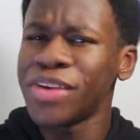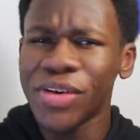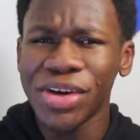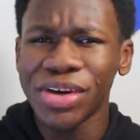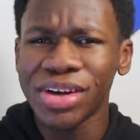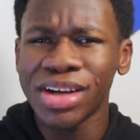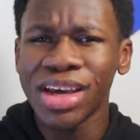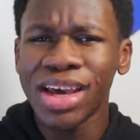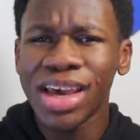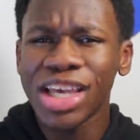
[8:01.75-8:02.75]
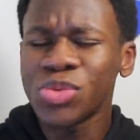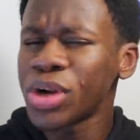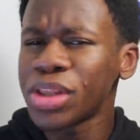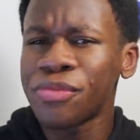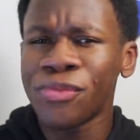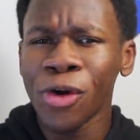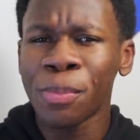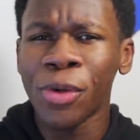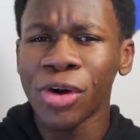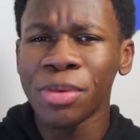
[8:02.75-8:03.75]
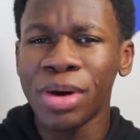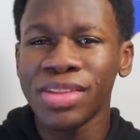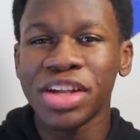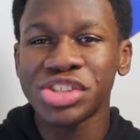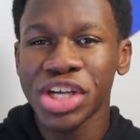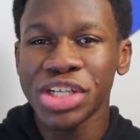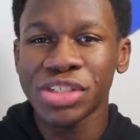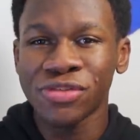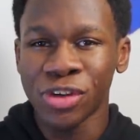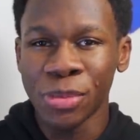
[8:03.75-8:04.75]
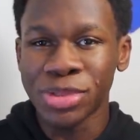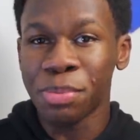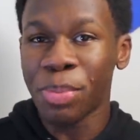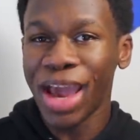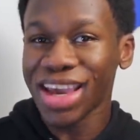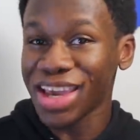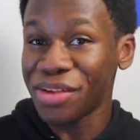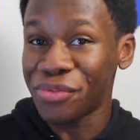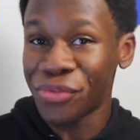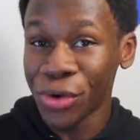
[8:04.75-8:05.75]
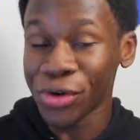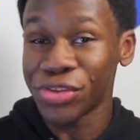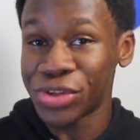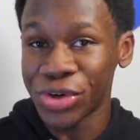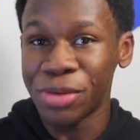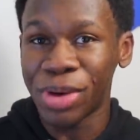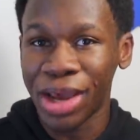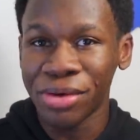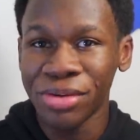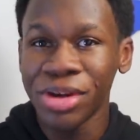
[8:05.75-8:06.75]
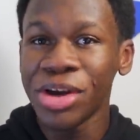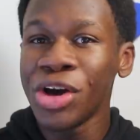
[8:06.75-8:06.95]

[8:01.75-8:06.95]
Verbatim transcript: very good, is one of the four Pokemon that changes forms back and forth during battle,